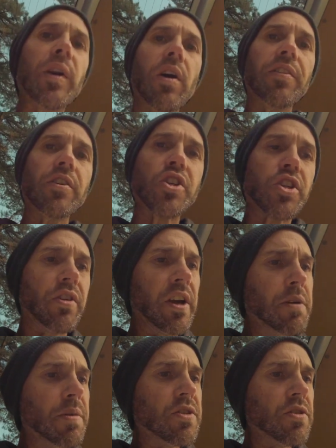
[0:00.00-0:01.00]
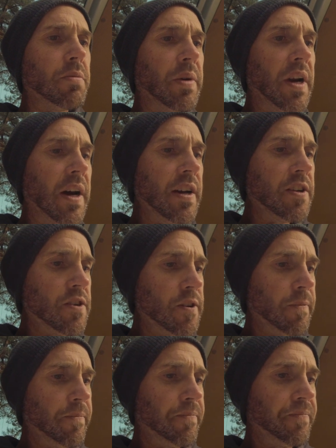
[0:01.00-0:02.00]
like those stringy bits on bananas?
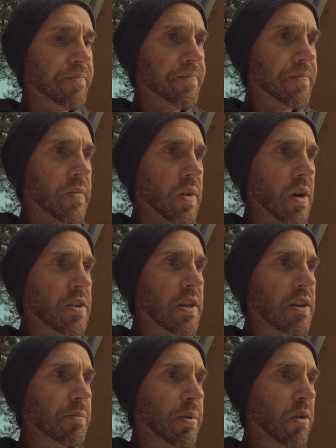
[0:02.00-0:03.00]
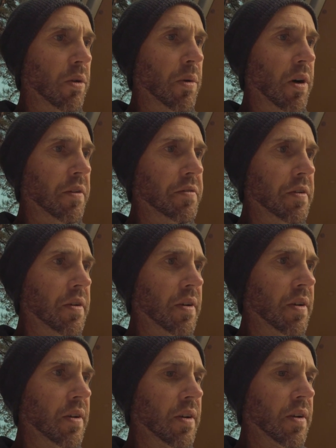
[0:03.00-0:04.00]
I tend to pull them off.
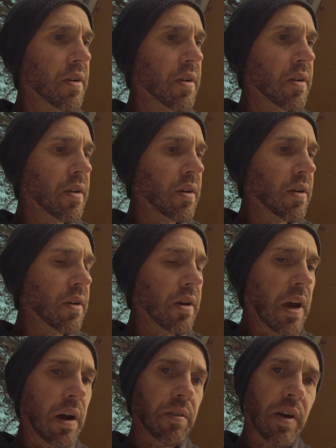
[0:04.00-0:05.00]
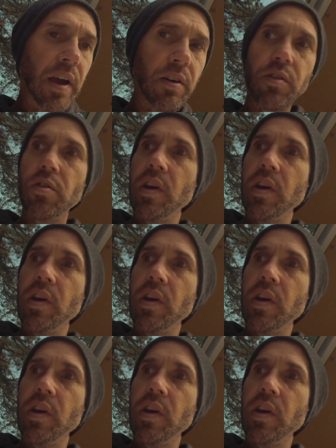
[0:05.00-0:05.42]
However, how do they